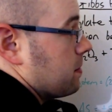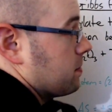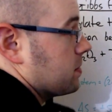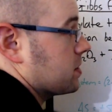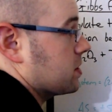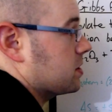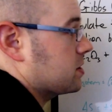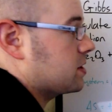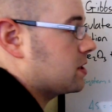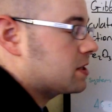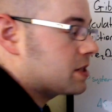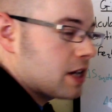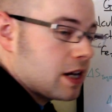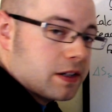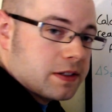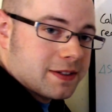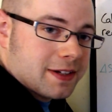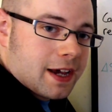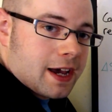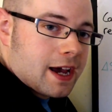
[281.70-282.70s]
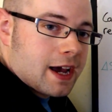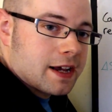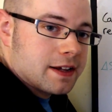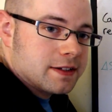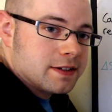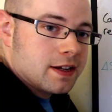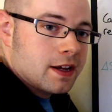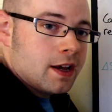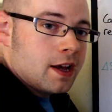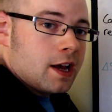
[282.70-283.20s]
which is the delta
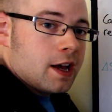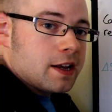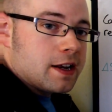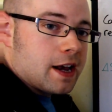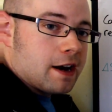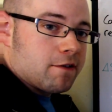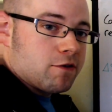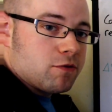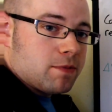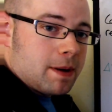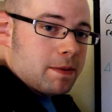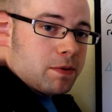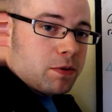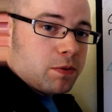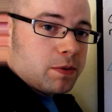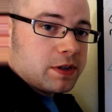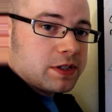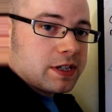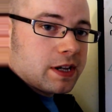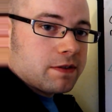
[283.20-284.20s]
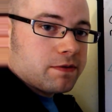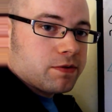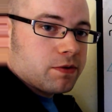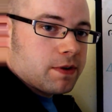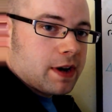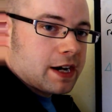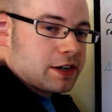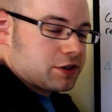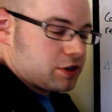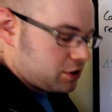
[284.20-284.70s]
S. Now, remember we said for a
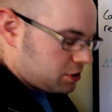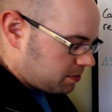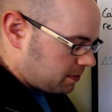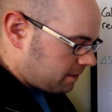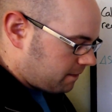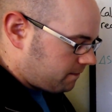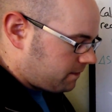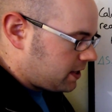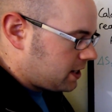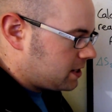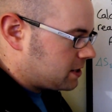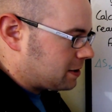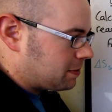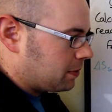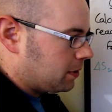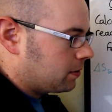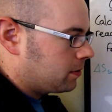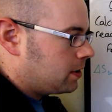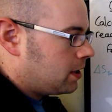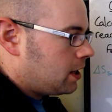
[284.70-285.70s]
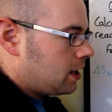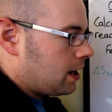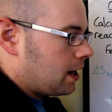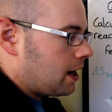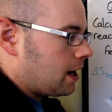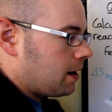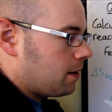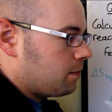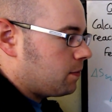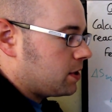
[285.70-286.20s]
reaction to be feasible,
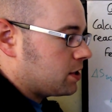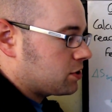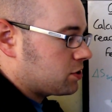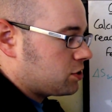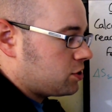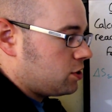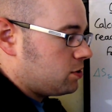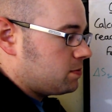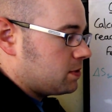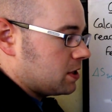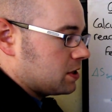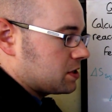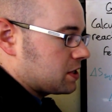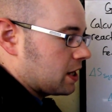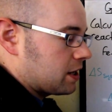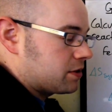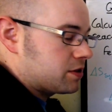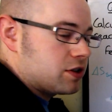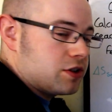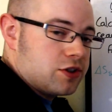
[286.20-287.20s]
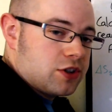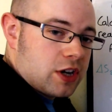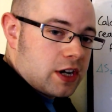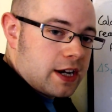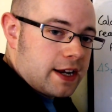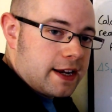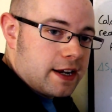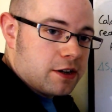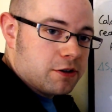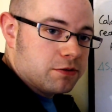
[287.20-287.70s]
we assume that delta G
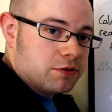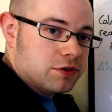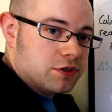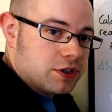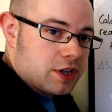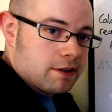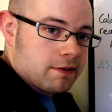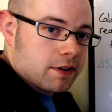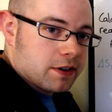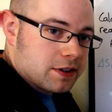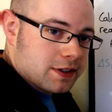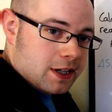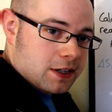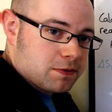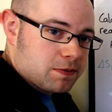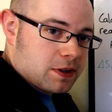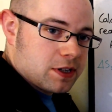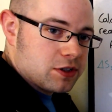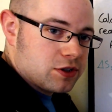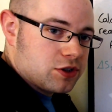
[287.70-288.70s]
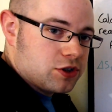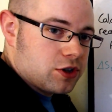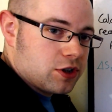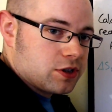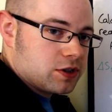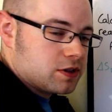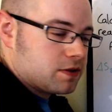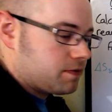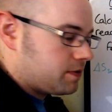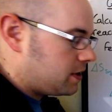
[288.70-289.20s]
equals zero, because that's when it's
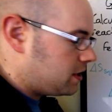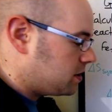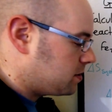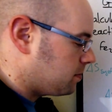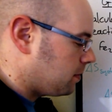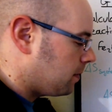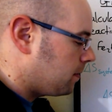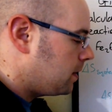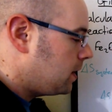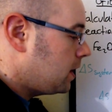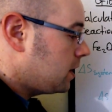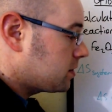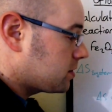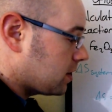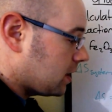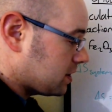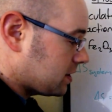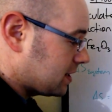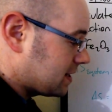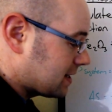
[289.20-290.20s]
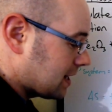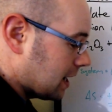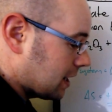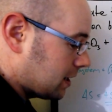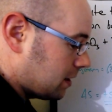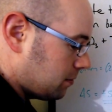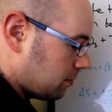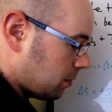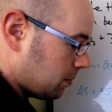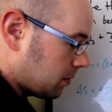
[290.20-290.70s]
just feasible. So that's exactly
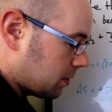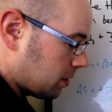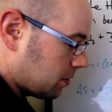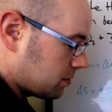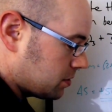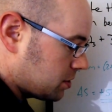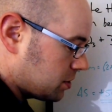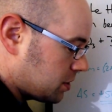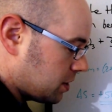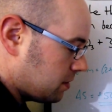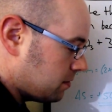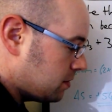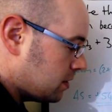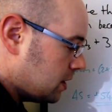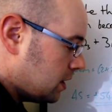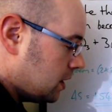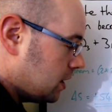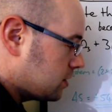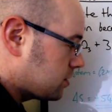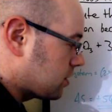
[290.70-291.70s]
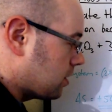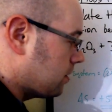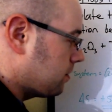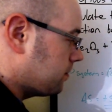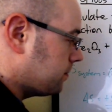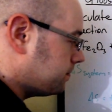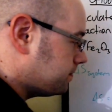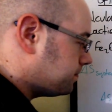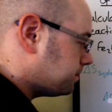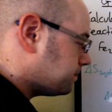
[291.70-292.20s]
what we're going to do.
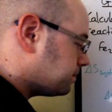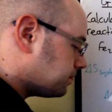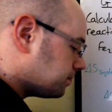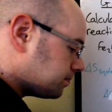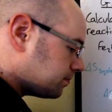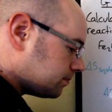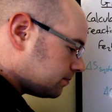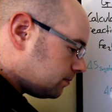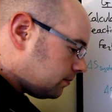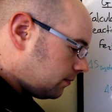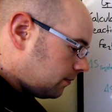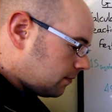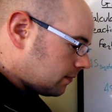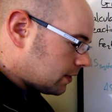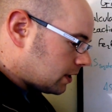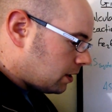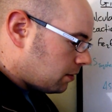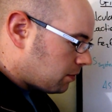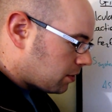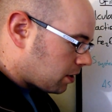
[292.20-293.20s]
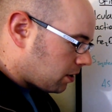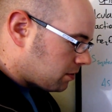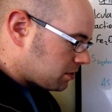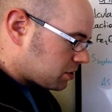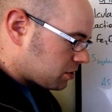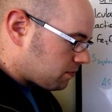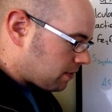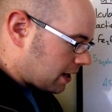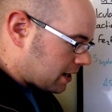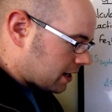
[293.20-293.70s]
So we're going
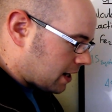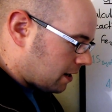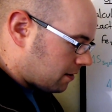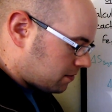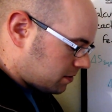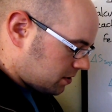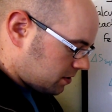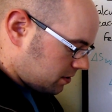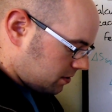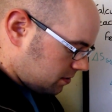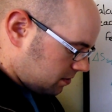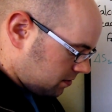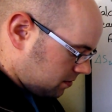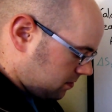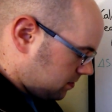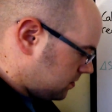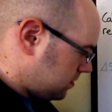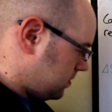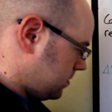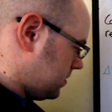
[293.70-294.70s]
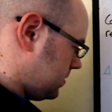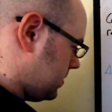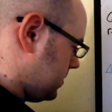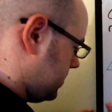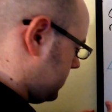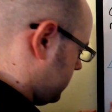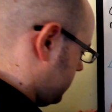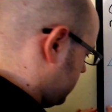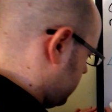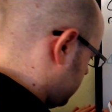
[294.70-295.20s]
to write out
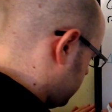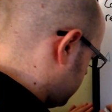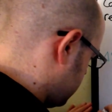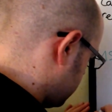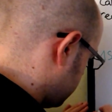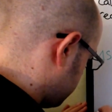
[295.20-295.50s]
this